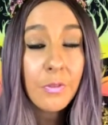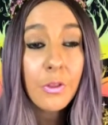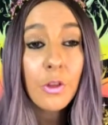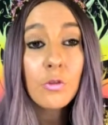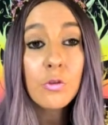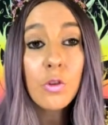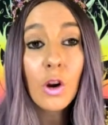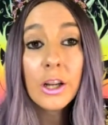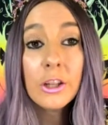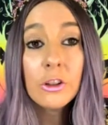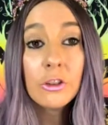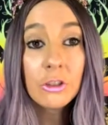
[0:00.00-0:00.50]
the
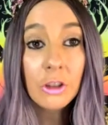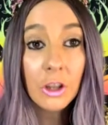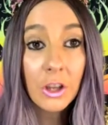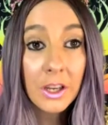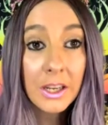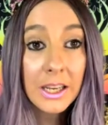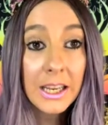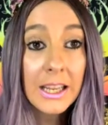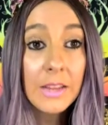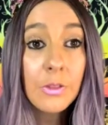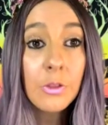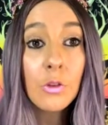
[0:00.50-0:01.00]
right
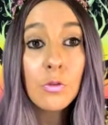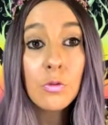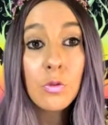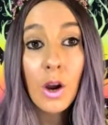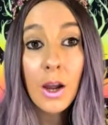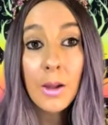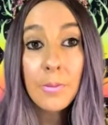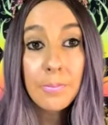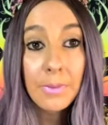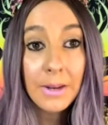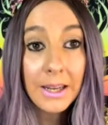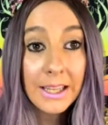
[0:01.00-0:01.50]
journey, the
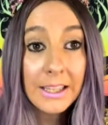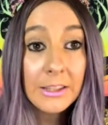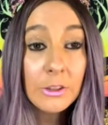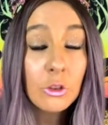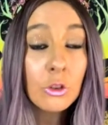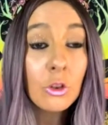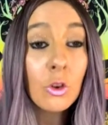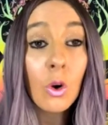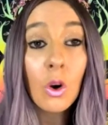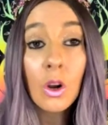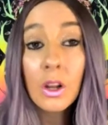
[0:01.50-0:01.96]
right place.